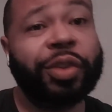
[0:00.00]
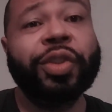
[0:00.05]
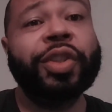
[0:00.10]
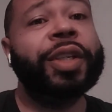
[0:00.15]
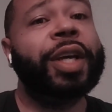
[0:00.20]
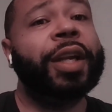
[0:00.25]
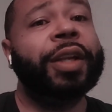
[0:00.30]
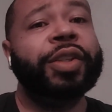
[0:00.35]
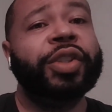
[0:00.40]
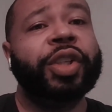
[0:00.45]
You
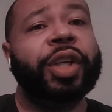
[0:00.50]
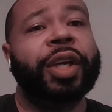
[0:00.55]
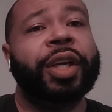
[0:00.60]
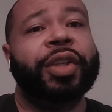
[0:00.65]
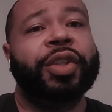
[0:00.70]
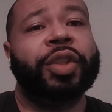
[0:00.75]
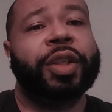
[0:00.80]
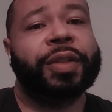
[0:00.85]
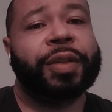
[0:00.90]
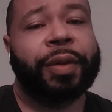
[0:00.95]
just gotta
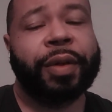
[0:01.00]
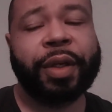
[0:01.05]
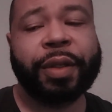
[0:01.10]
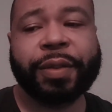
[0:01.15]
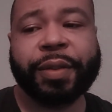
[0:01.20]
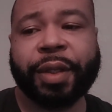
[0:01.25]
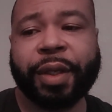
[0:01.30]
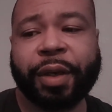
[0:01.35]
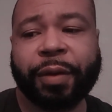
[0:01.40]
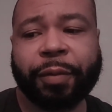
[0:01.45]
change. That's all I gotta
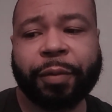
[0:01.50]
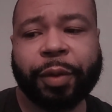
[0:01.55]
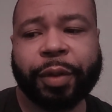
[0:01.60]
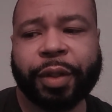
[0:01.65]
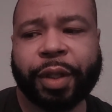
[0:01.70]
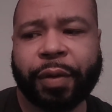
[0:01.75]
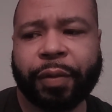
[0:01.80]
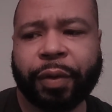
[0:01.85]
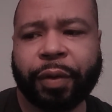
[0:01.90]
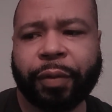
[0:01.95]
say
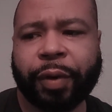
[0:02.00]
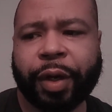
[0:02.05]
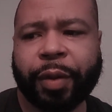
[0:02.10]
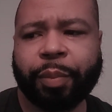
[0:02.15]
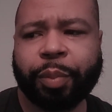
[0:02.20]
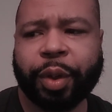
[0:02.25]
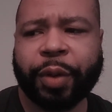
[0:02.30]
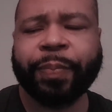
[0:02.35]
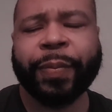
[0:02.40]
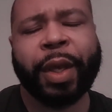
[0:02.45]
with that one, all
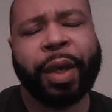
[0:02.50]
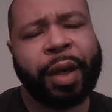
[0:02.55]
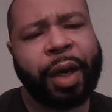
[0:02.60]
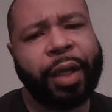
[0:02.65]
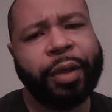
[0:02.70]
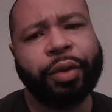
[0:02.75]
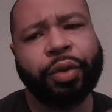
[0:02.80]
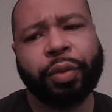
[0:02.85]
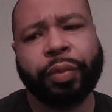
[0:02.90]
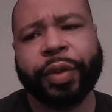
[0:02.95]
right? But
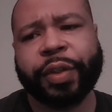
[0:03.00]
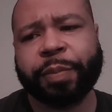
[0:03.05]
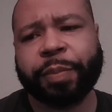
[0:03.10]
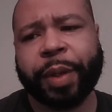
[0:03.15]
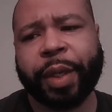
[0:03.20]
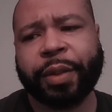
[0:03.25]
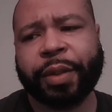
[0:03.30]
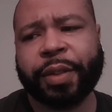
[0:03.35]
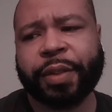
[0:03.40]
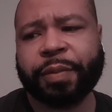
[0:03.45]
I do
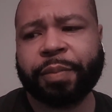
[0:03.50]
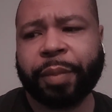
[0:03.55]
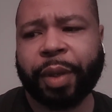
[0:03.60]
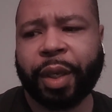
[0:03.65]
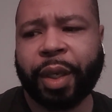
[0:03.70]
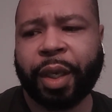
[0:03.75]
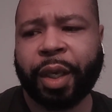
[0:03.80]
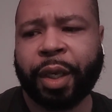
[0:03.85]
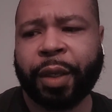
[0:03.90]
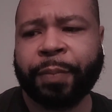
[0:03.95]
respect this
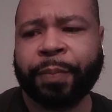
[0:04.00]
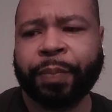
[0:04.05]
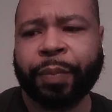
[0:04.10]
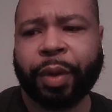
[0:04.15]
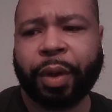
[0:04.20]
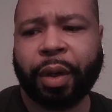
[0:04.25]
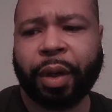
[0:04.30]
man.